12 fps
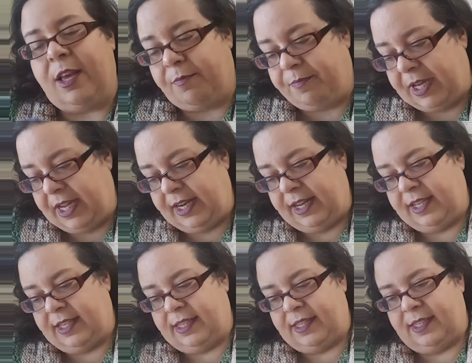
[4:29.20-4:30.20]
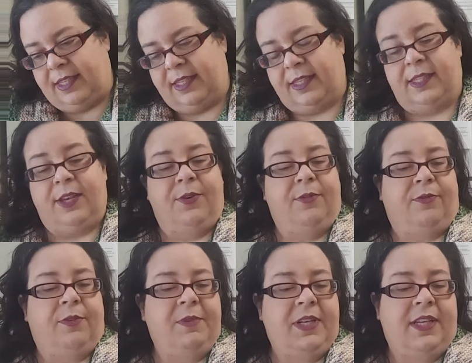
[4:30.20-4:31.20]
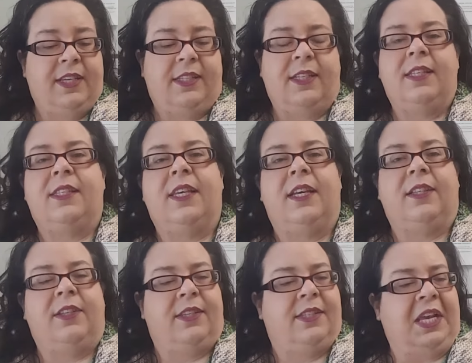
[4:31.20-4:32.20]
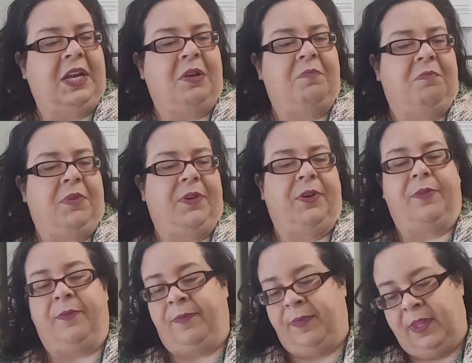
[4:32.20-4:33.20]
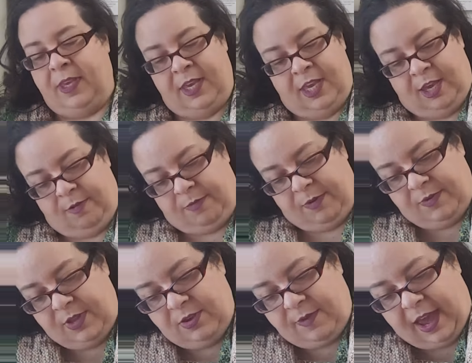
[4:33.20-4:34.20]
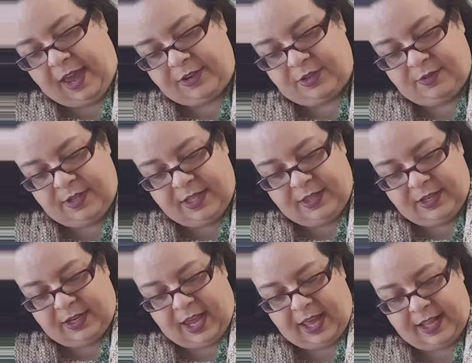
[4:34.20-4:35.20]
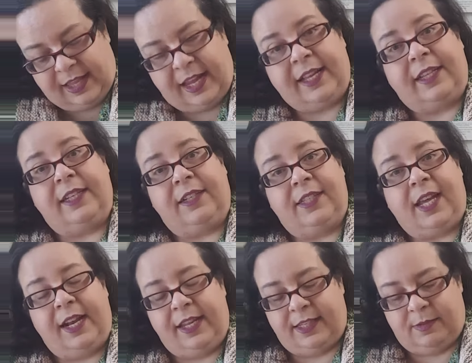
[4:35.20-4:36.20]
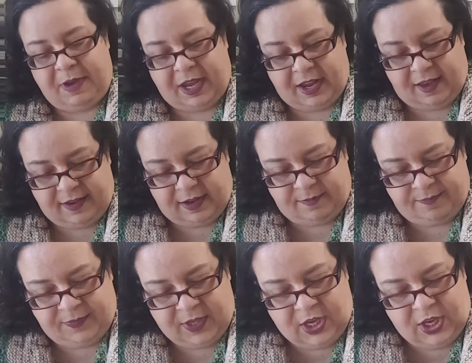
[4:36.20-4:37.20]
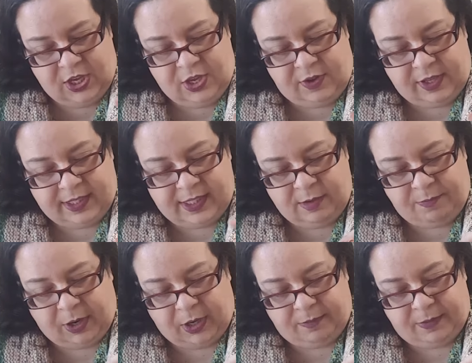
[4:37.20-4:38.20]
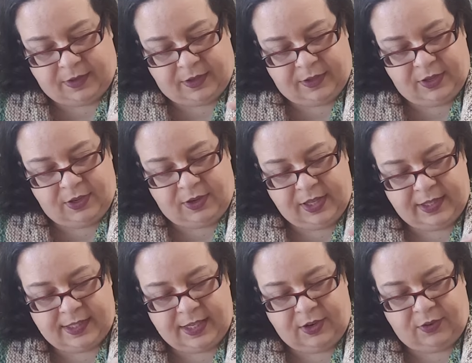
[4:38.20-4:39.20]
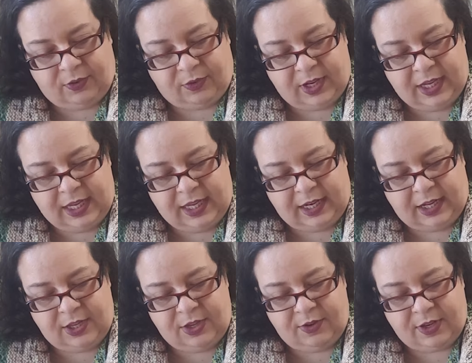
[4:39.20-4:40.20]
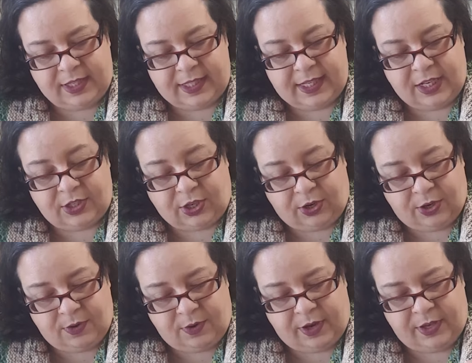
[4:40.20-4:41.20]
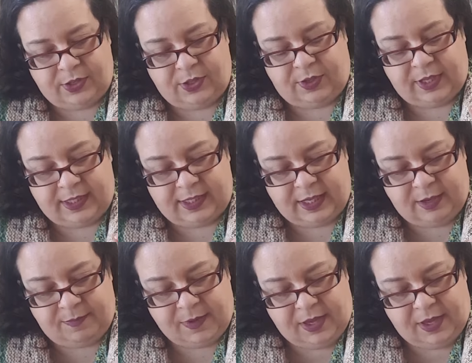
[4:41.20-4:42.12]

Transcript: but so from a distance it looks like a blue, but when you actually look at like a little tiny speck of it, you can see purple, you can see green, you can see turquoise, you can see